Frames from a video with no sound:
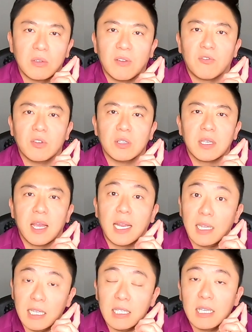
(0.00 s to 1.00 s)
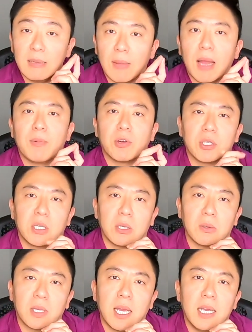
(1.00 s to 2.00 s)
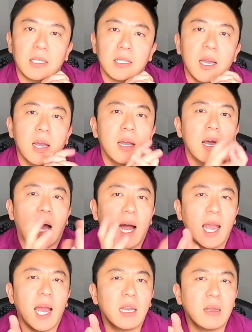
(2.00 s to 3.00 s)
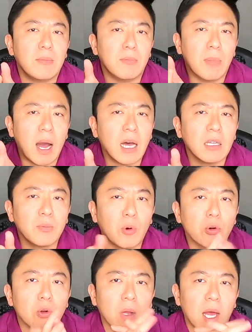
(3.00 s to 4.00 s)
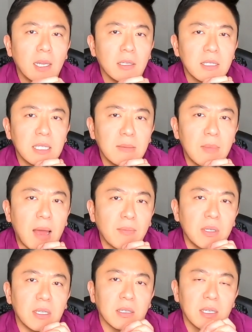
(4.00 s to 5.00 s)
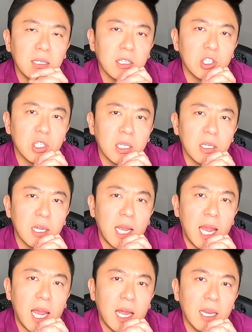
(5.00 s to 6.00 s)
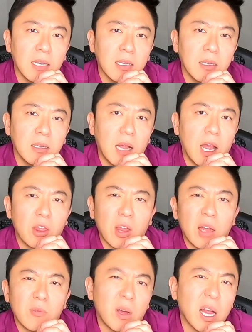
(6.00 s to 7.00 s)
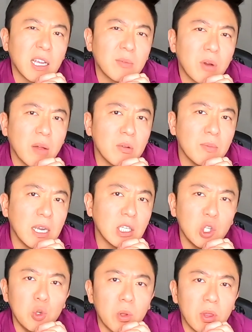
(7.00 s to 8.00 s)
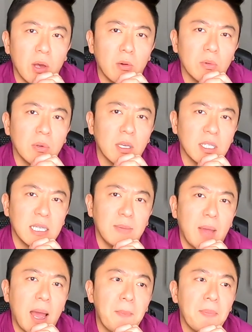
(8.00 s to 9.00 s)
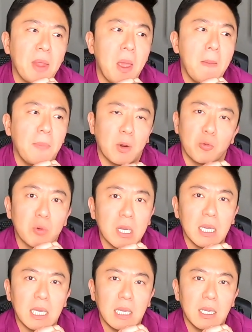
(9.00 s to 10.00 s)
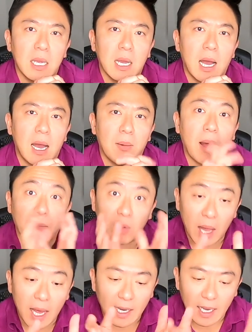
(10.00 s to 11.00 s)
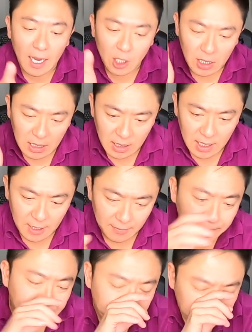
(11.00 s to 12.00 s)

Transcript: of difference, at least in my particular case. I had a mild borderline sleep apnea condition, and I thought, well, I could probably make do without a Cpap, but really, I'm glad I actually did,